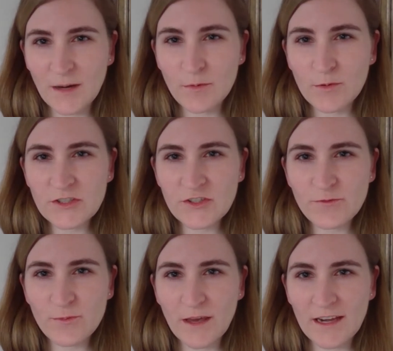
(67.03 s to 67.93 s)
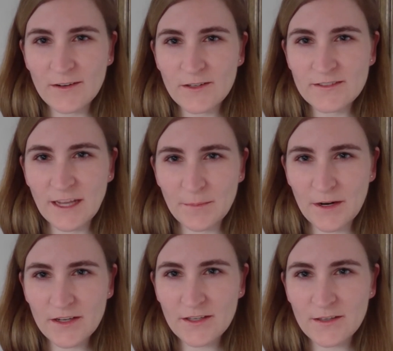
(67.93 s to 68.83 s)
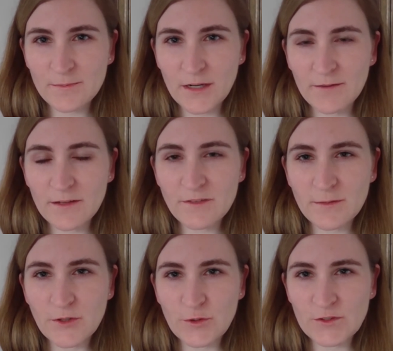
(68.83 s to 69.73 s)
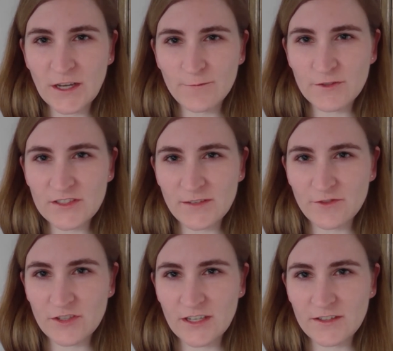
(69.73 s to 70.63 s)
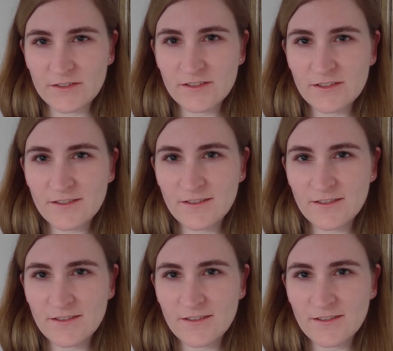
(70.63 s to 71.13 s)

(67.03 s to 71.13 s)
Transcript: I'm originally from Ellerød, Denmark, but I've lived in Utah for several years.